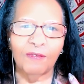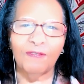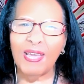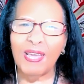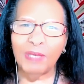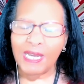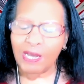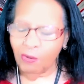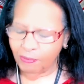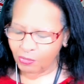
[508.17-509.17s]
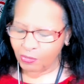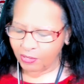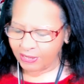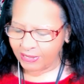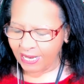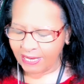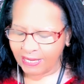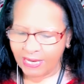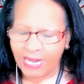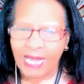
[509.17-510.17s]
family help, you could
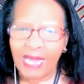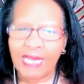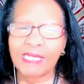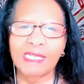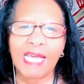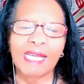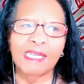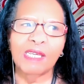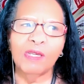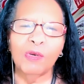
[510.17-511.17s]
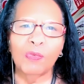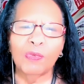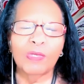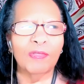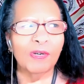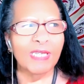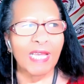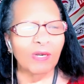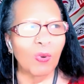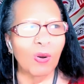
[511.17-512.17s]
say. And it's asking you, there's
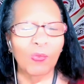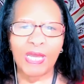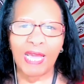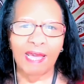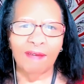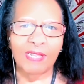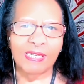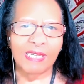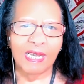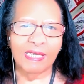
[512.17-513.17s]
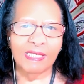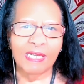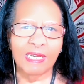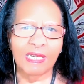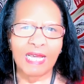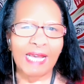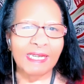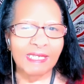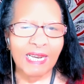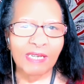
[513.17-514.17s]
that quote we have that says, I
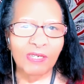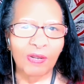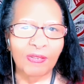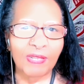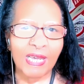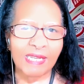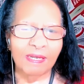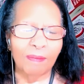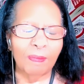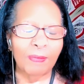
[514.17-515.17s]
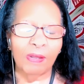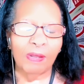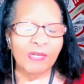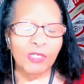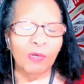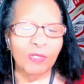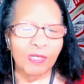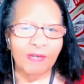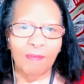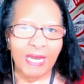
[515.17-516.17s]
stand on the
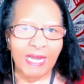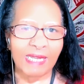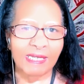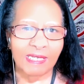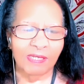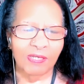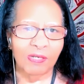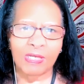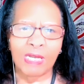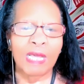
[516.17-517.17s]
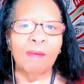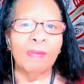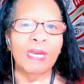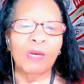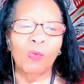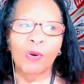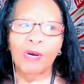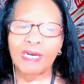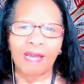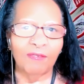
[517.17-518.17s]
shoulders of my ancestors, meaning were
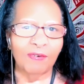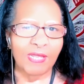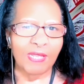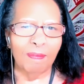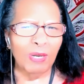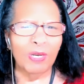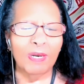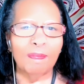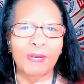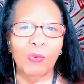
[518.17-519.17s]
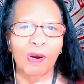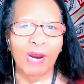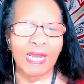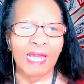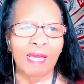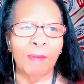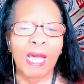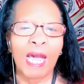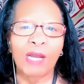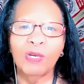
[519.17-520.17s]
it not for them, I couldn't be where I am.
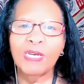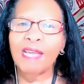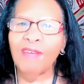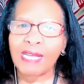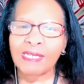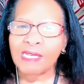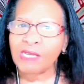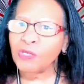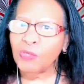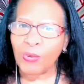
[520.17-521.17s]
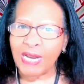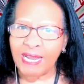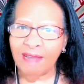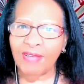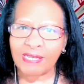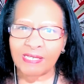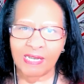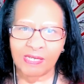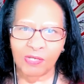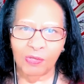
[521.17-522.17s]
I couldn't have access to what I have
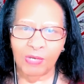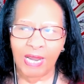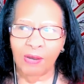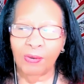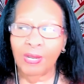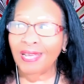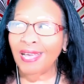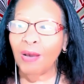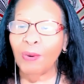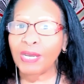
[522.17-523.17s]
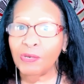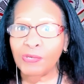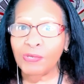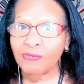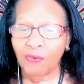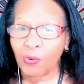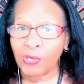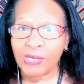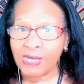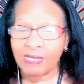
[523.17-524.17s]
access to now. How I use it, of
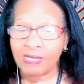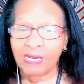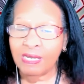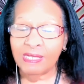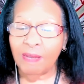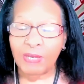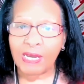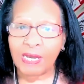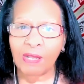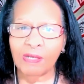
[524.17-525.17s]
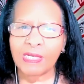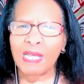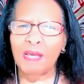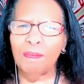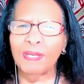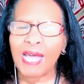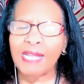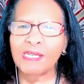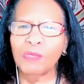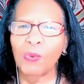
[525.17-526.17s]
course, is something else. But
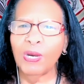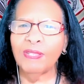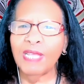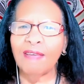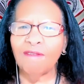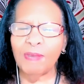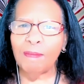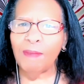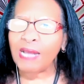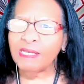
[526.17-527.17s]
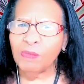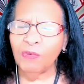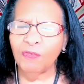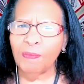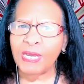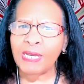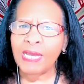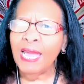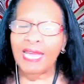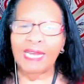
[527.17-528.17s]
that's what they have made possible for me,
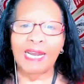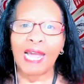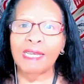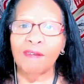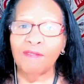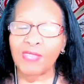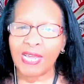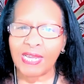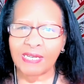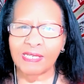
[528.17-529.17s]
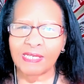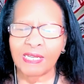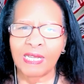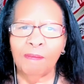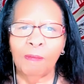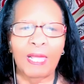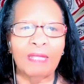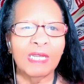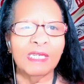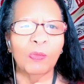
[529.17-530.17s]
and I give thanks.
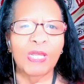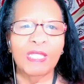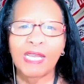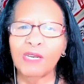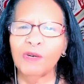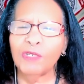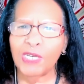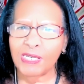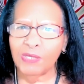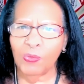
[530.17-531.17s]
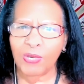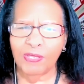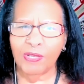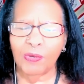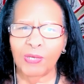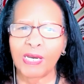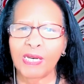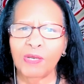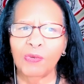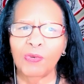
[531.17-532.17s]
And this week, that energy is with you,
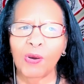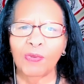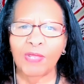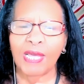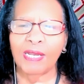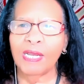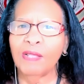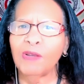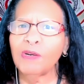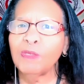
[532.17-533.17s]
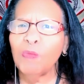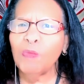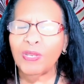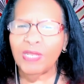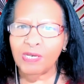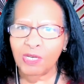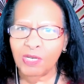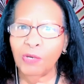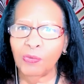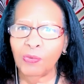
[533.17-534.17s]
letting you know that there is more than
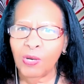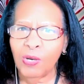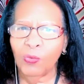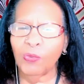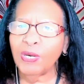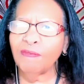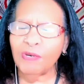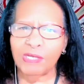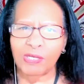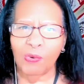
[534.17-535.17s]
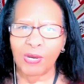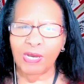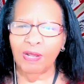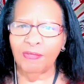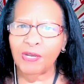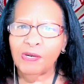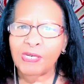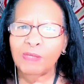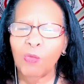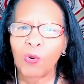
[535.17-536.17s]
you with whatever is going on. There
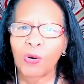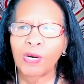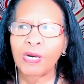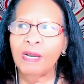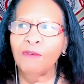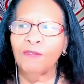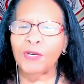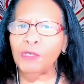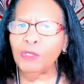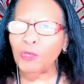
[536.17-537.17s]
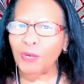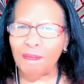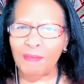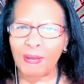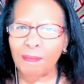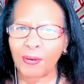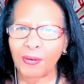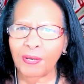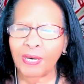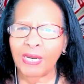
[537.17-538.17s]
is more for you to
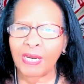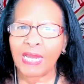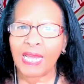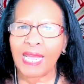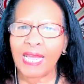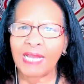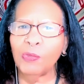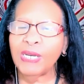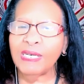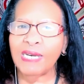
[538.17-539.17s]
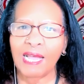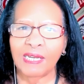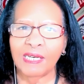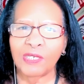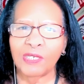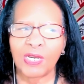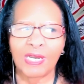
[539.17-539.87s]
remember and to acknowledge.